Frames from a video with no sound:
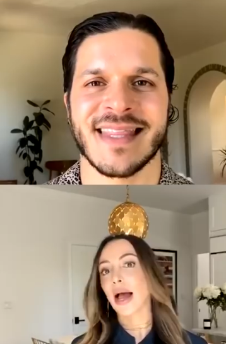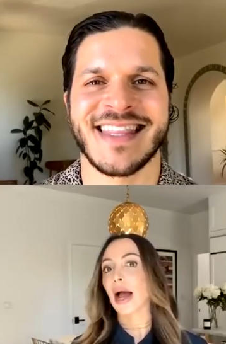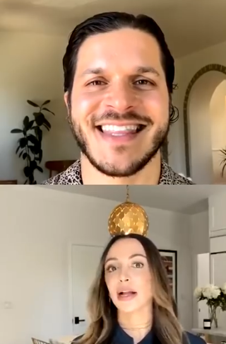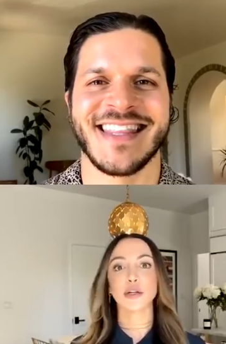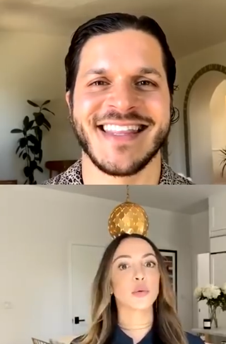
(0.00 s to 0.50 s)
Speaker 1: and
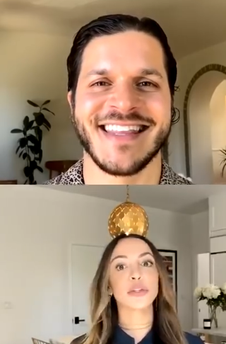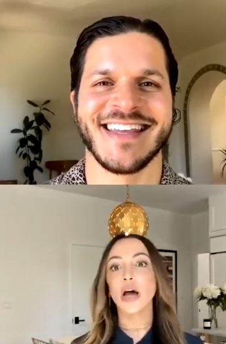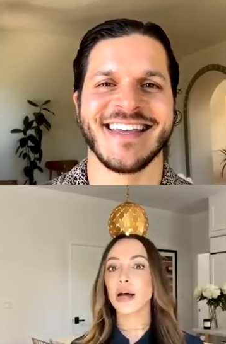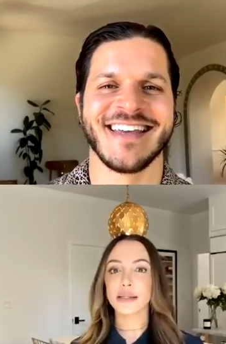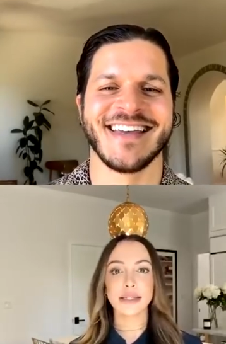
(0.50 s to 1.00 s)
you will
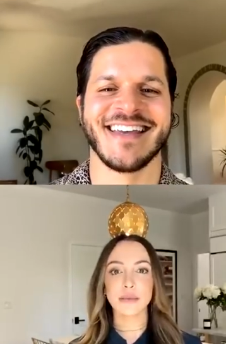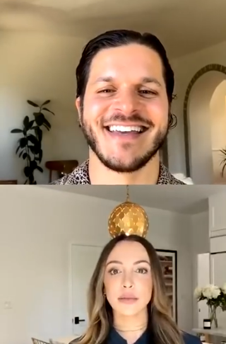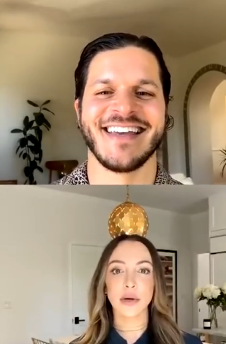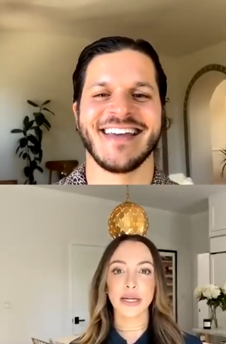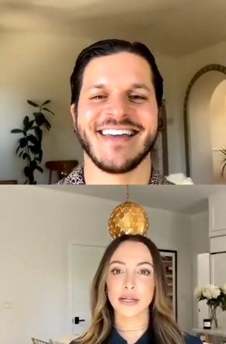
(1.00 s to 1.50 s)
not see me
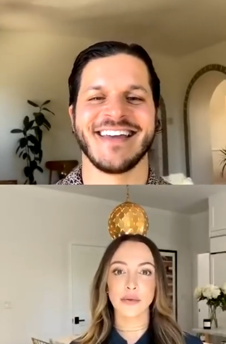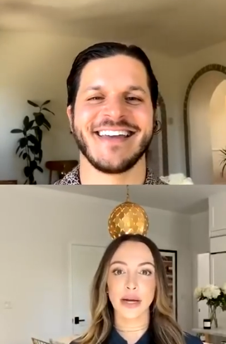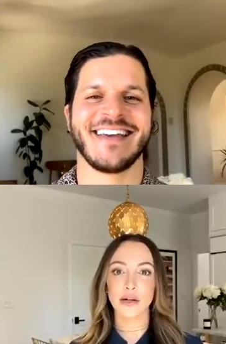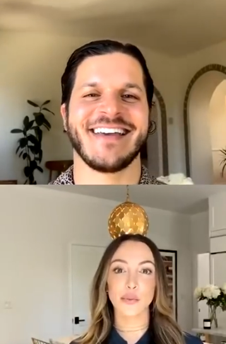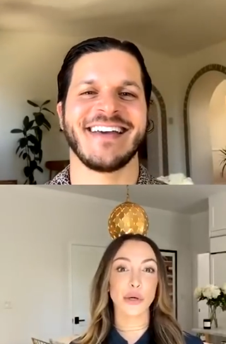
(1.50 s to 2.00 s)
running
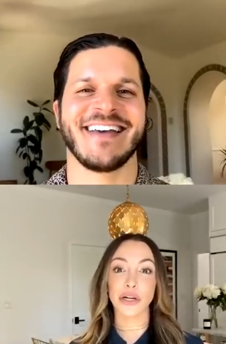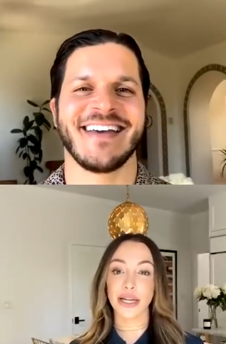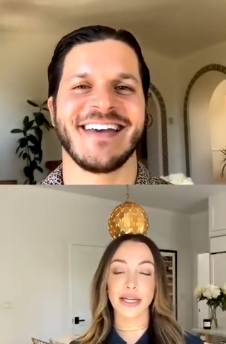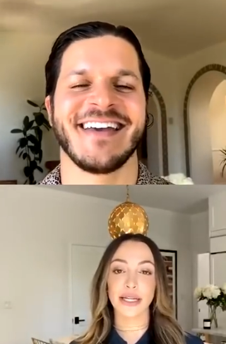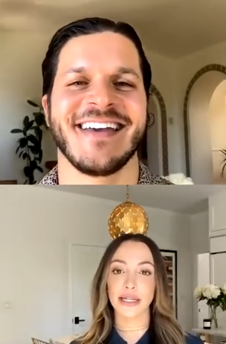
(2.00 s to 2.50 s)
around
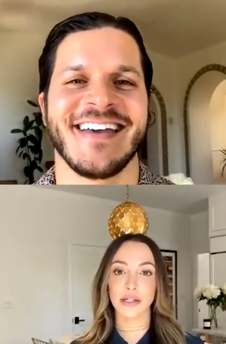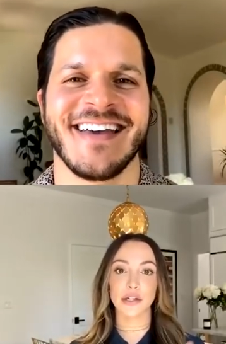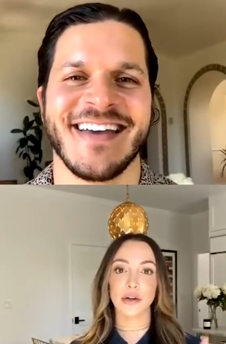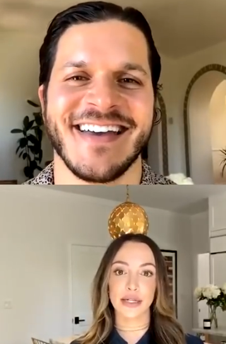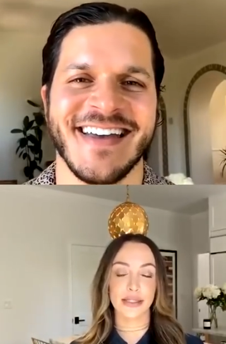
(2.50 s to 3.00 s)
working in
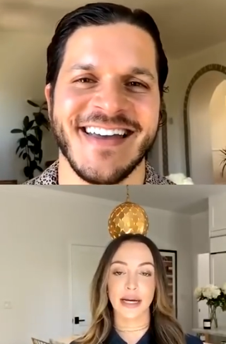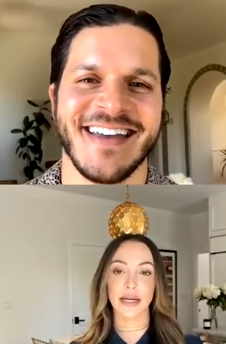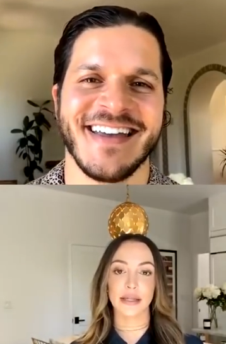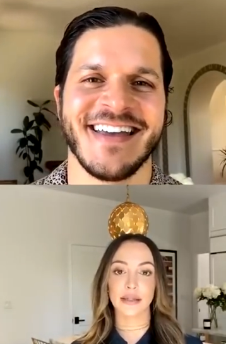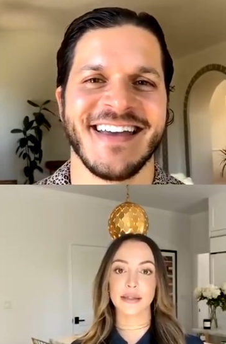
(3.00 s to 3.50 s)
crazy high
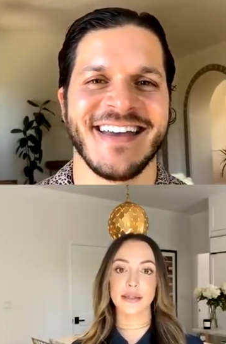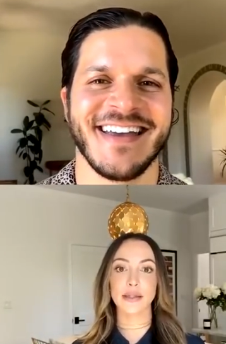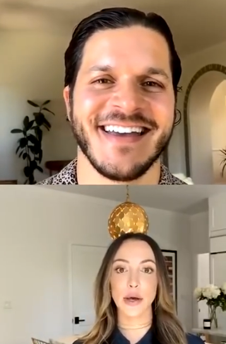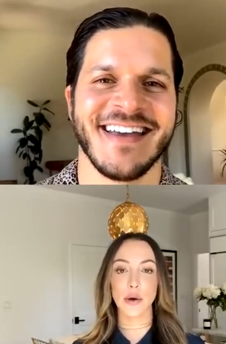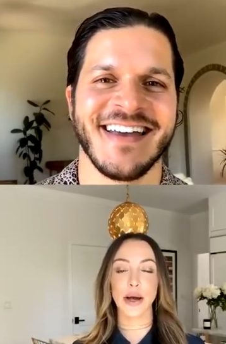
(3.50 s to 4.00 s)
heels.
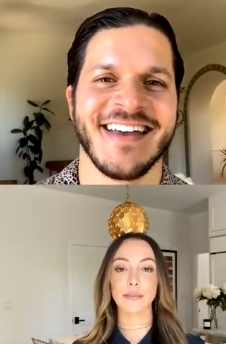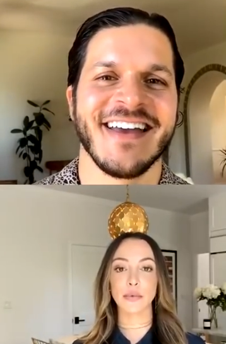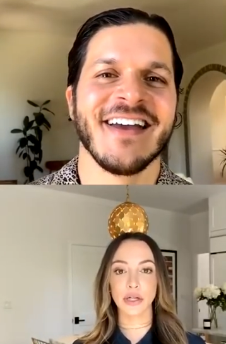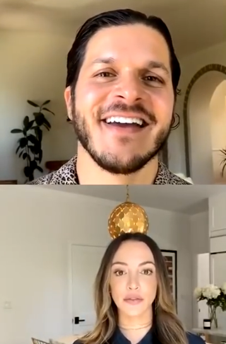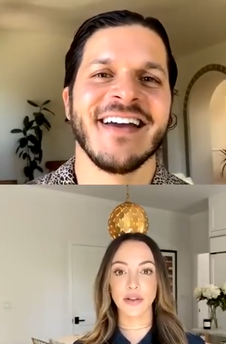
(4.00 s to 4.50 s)
So I'm more
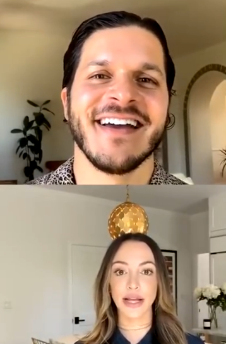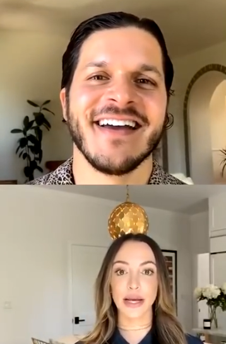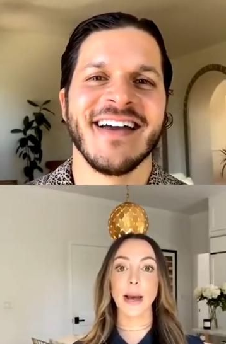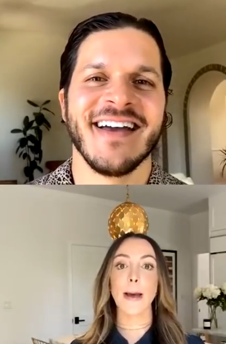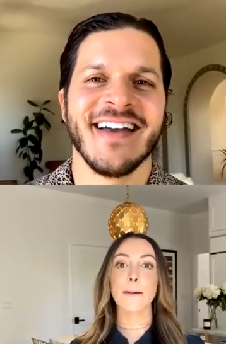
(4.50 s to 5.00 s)
of like
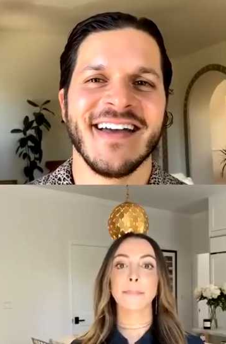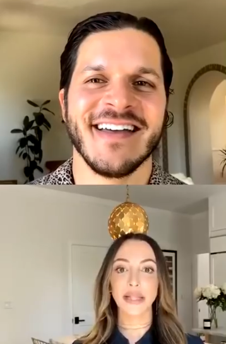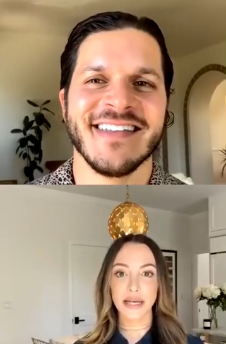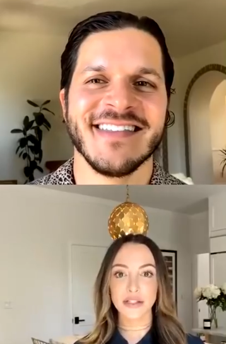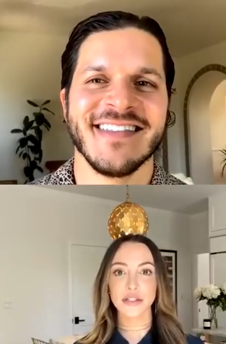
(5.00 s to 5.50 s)
a
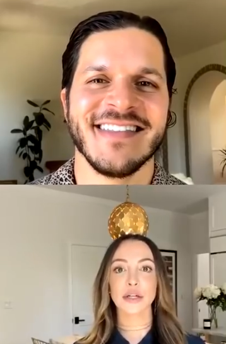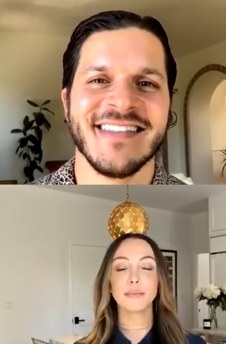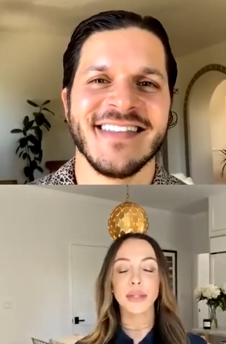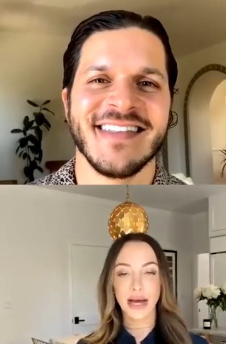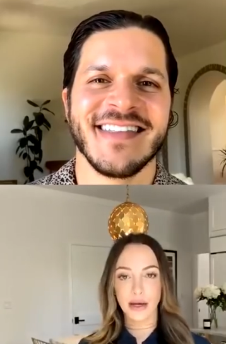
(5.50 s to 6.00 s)
blazer,
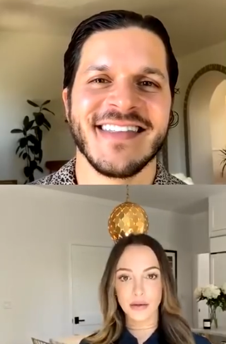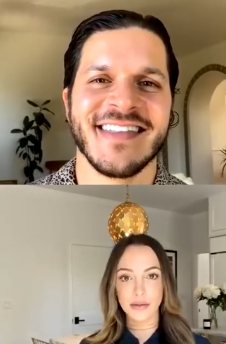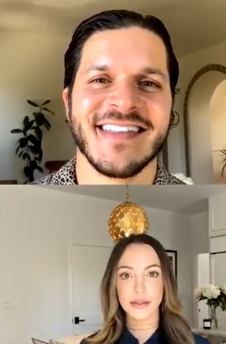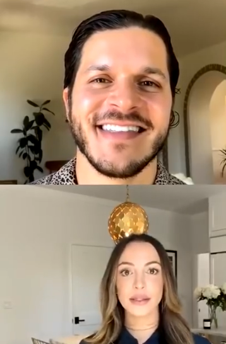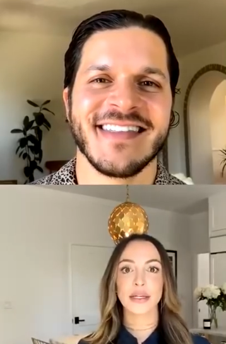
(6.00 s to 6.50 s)
blouse,